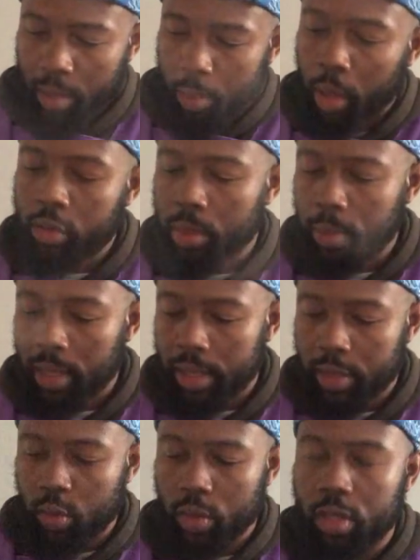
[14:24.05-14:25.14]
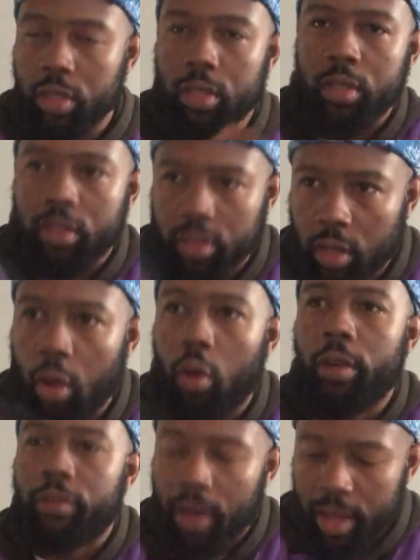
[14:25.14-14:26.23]
But ultimately, this was to, to, to
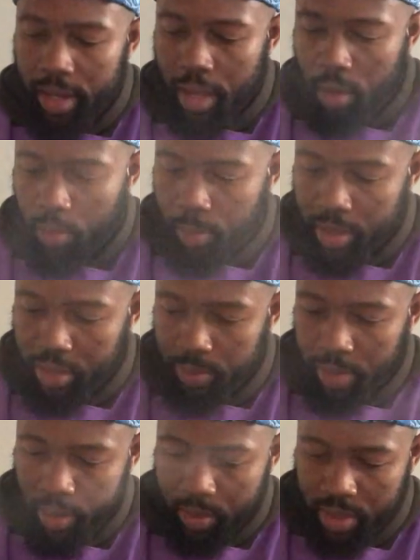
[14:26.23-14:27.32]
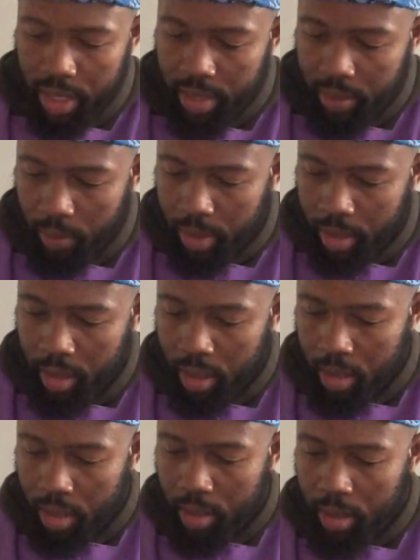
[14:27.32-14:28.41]
glorify Yahweh anyway.
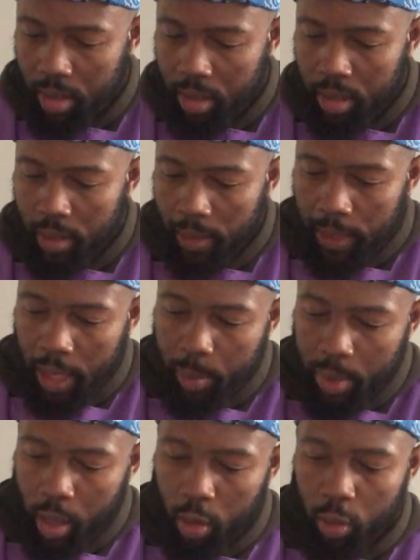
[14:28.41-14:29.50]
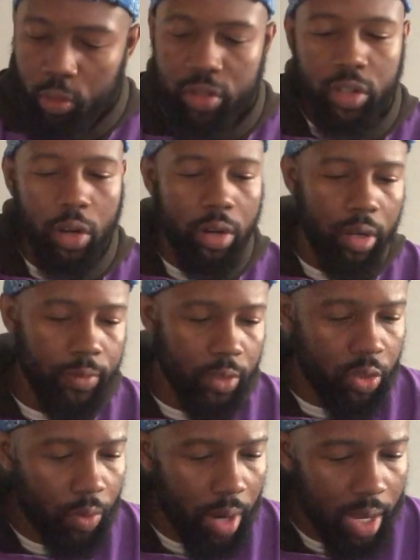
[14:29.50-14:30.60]
And behold, certain of the
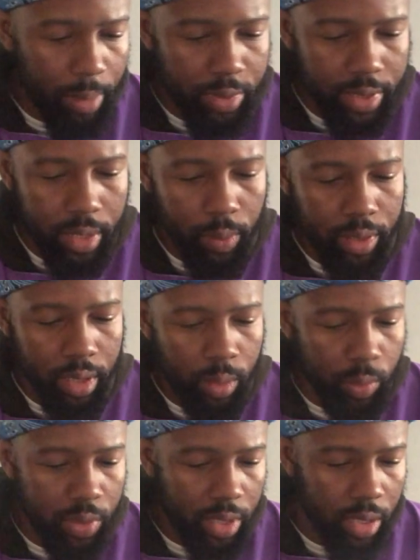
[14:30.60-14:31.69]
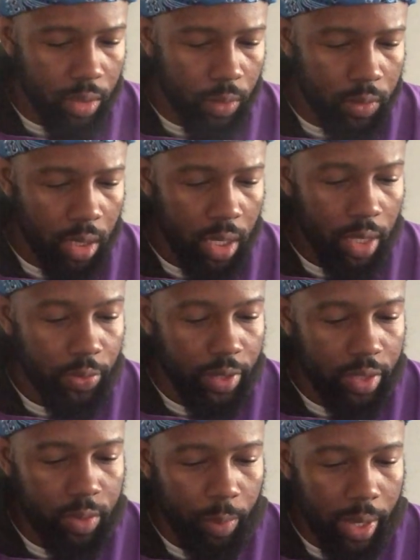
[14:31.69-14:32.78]
scribes said within themselves,
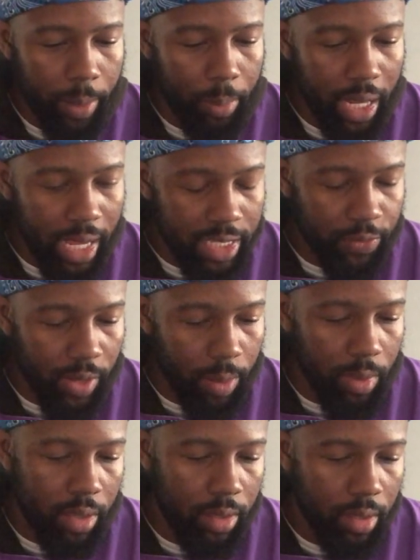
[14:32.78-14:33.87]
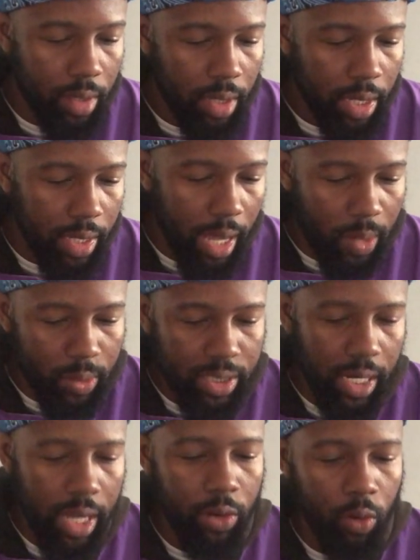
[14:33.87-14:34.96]
This man blasphemeth. And
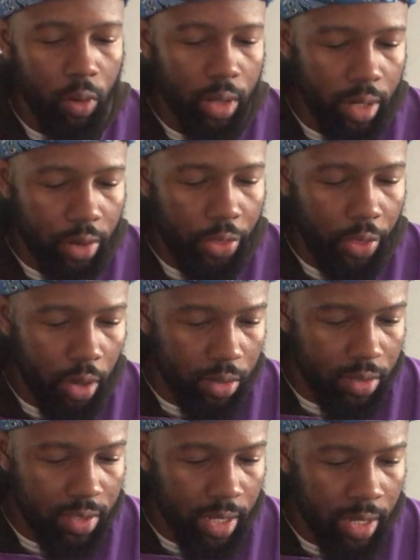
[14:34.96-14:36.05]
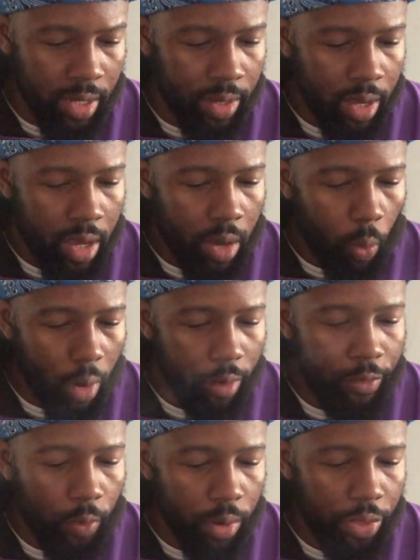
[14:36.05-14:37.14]
Yahushua, knowing their thoughts, said,
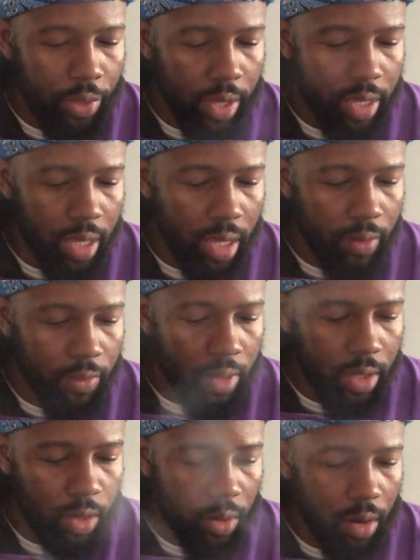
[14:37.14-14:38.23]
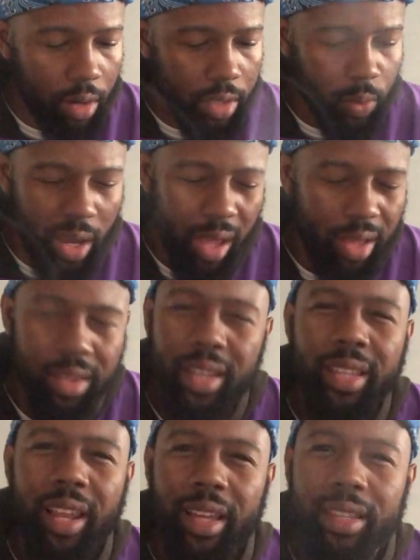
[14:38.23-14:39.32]
Wherefore think ye evil in your hearts? Why y'all
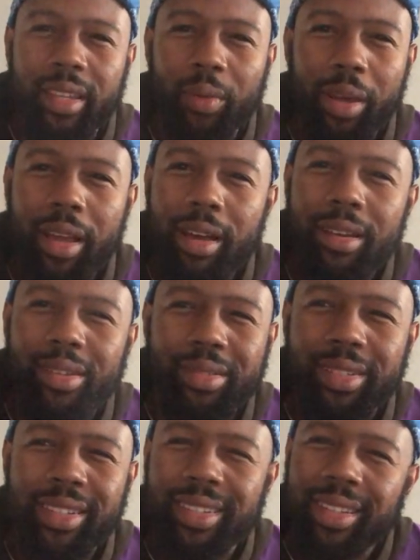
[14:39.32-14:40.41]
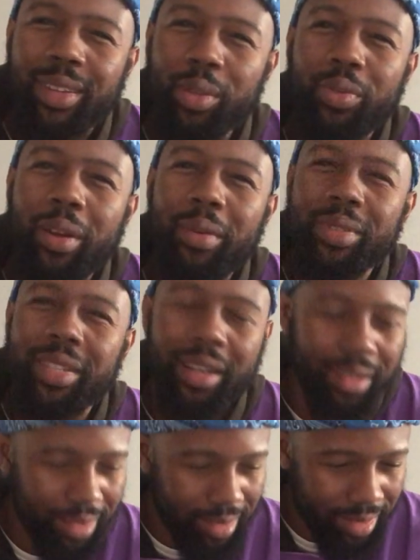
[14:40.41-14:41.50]
thinking like that? Why y'all, what's wrong with y'all?